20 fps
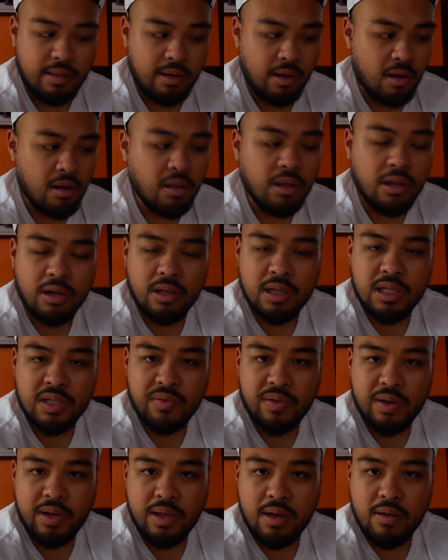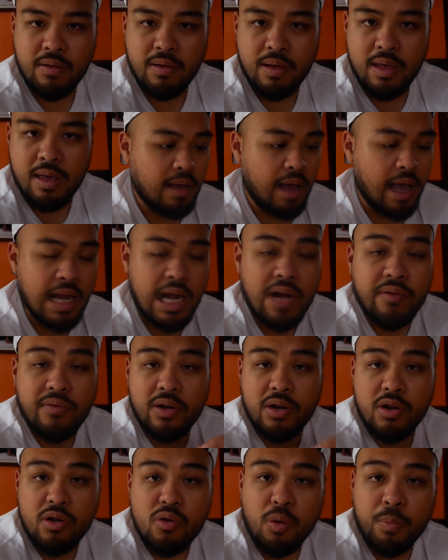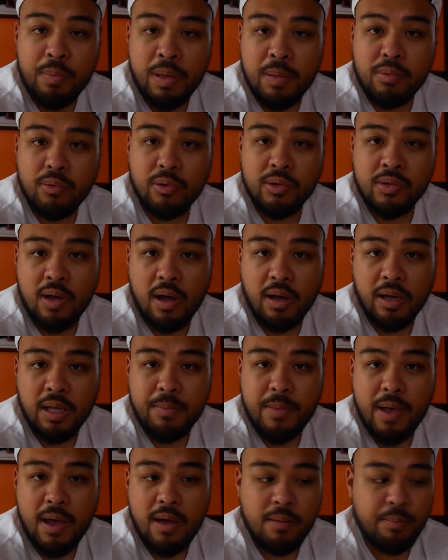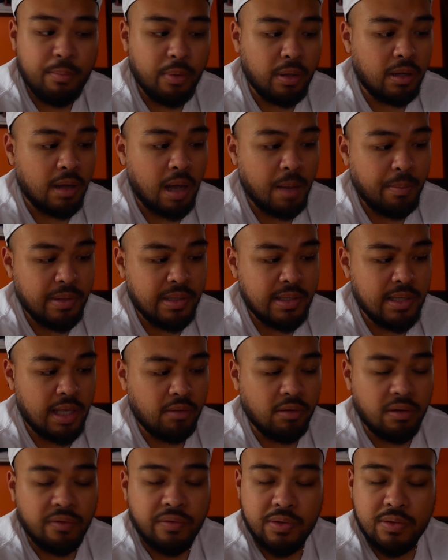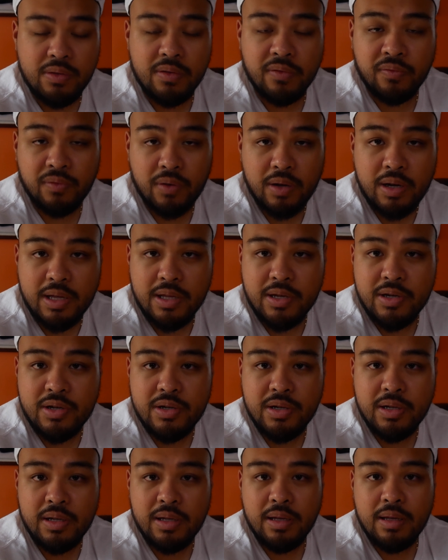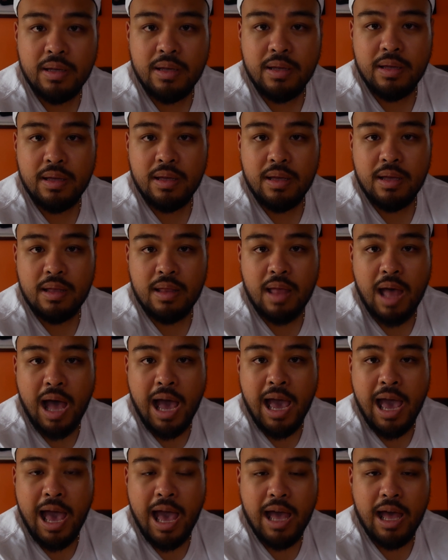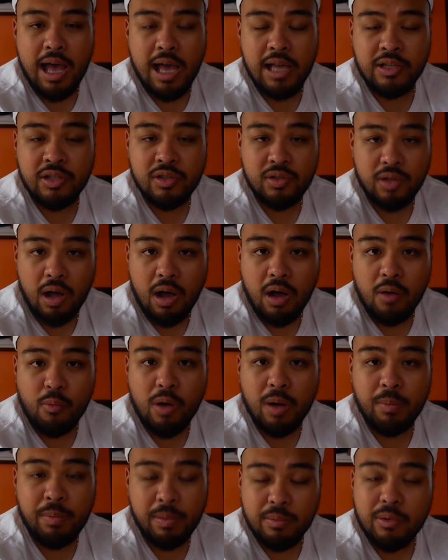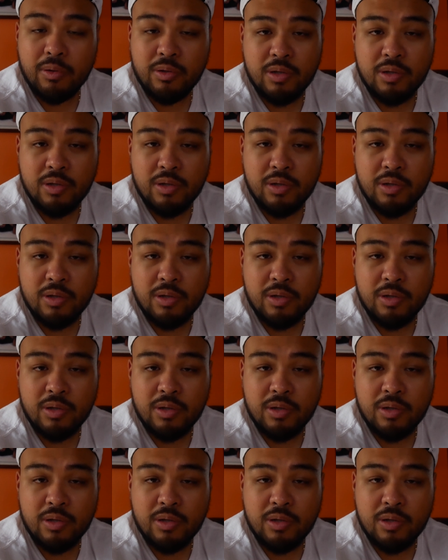earlier in this video. I never knew what people were talking about, but up until I reviewed the footage, I saw what people were